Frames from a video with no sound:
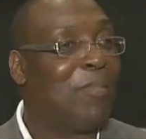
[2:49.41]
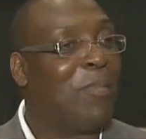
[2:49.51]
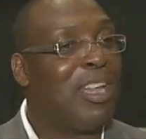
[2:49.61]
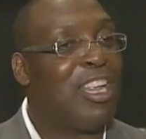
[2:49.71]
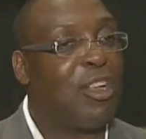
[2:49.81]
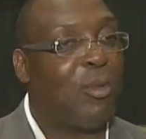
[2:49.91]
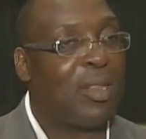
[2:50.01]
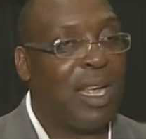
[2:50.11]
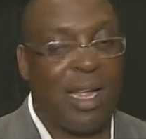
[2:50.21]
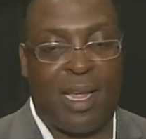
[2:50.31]
But you know
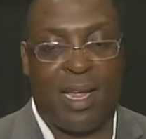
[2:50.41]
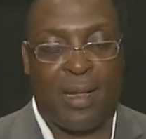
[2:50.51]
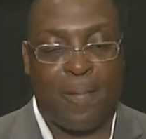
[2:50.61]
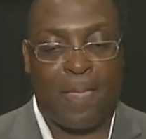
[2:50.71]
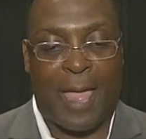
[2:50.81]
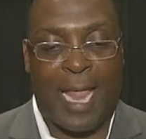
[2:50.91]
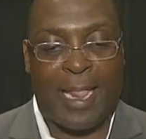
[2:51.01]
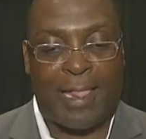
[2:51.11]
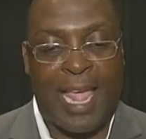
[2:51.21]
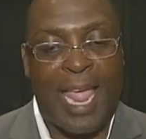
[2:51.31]
what?
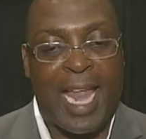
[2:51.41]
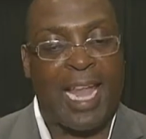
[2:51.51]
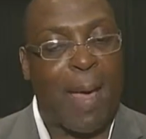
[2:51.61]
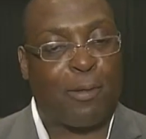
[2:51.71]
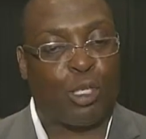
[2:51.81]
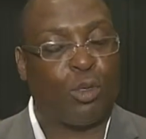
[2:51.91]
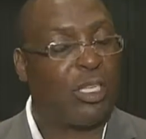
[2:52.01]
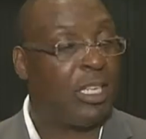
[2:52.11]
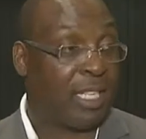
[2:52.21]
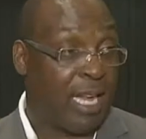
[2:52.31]
They had an
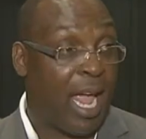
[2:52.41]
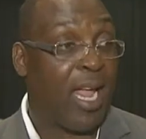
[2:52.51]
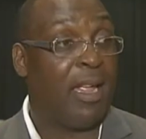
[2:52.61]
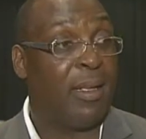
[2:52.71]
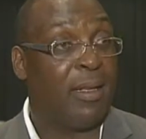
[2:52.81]
opportunity today